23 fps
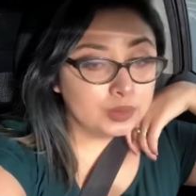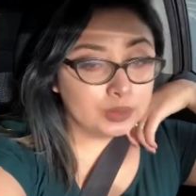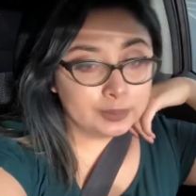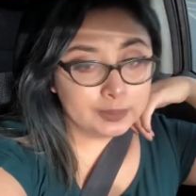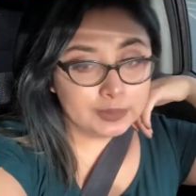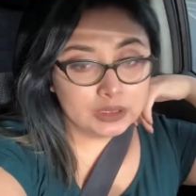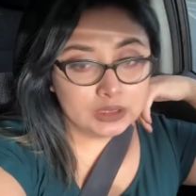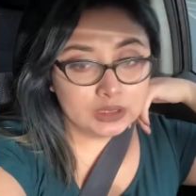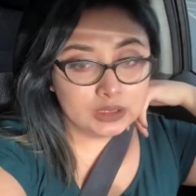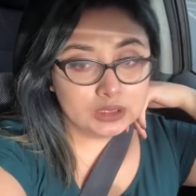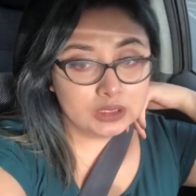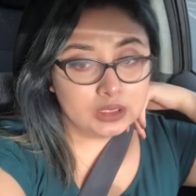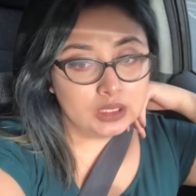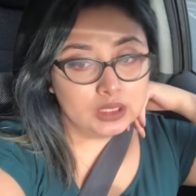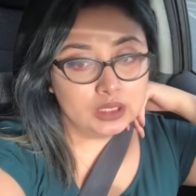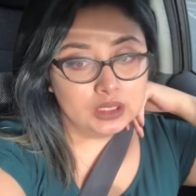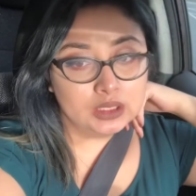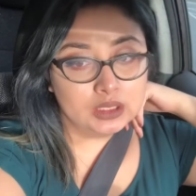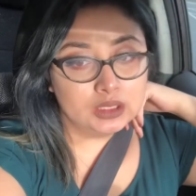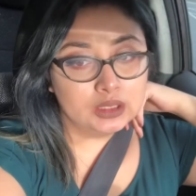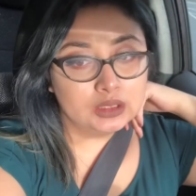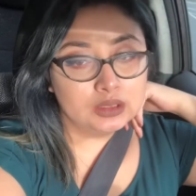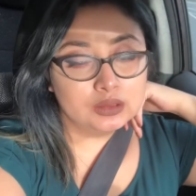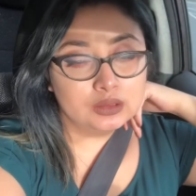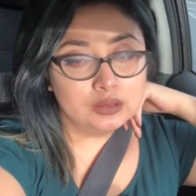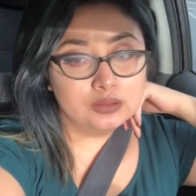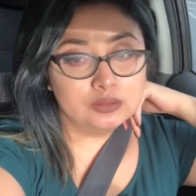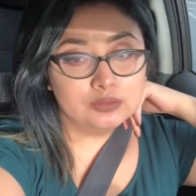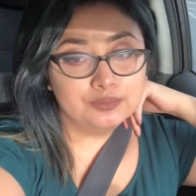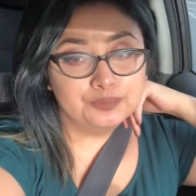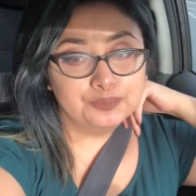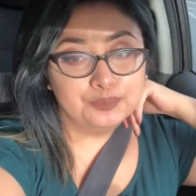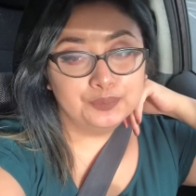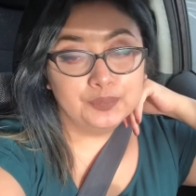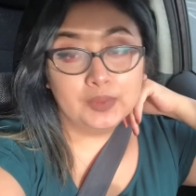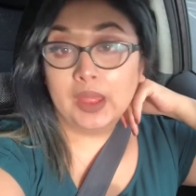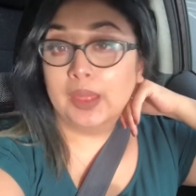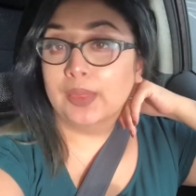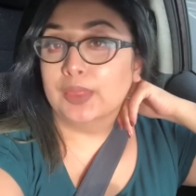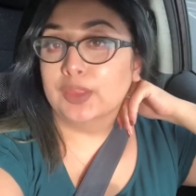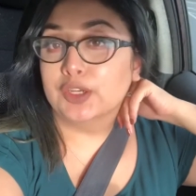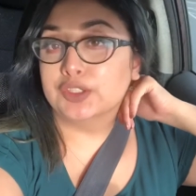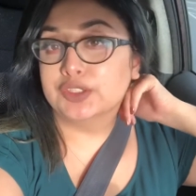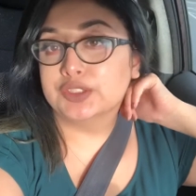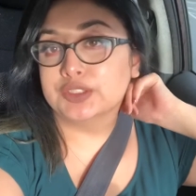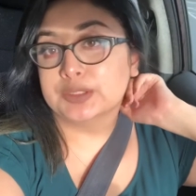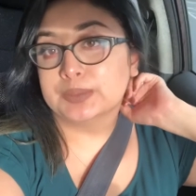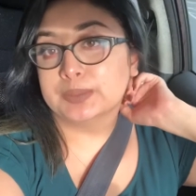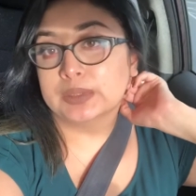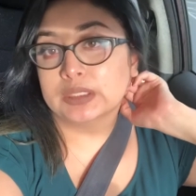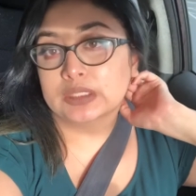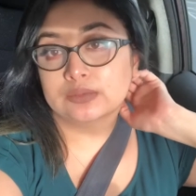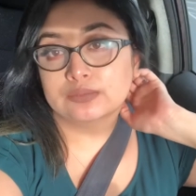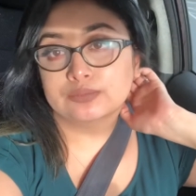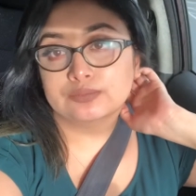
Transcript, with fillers: woman and then there's me.